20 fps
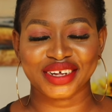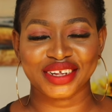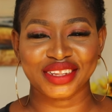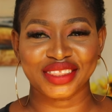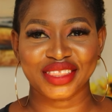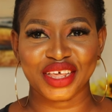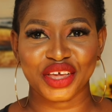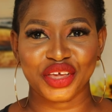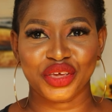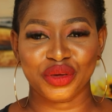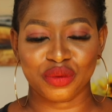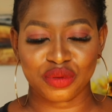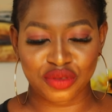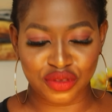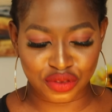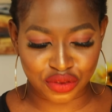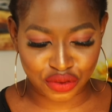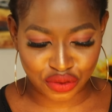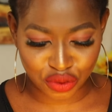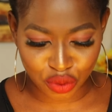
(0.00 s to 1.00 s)
and thank you
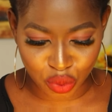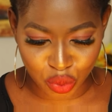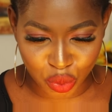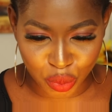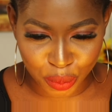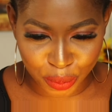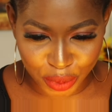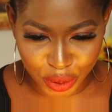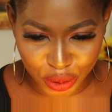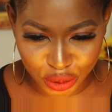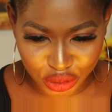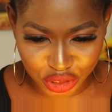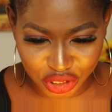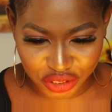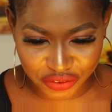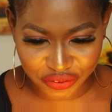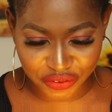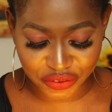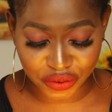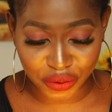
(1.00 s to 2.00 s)
so
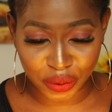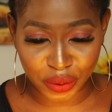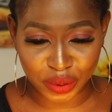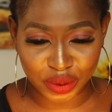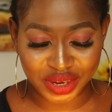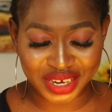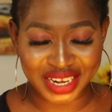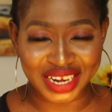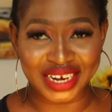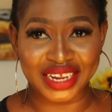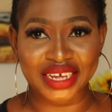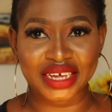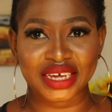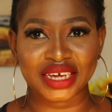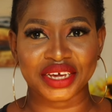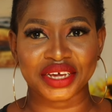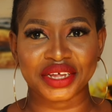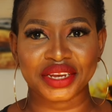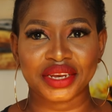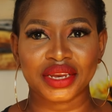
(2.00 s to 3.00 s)
much for
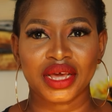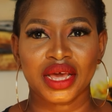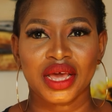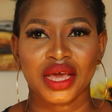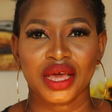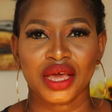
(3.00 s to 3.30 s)
clicking.